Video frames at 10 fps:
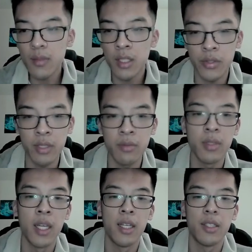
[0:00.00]
So
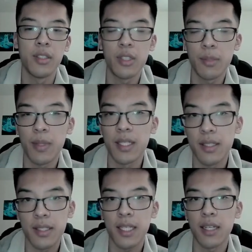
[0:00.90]
No surprise
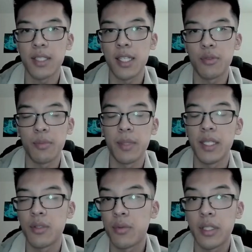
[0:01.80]
that Scouts has
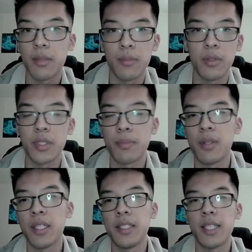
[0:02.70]
remained one of the most
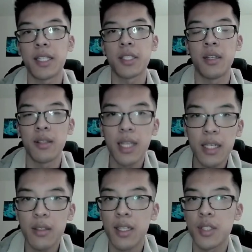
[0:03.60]
played decks on
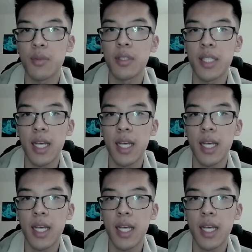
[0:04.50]
ladder, as well as the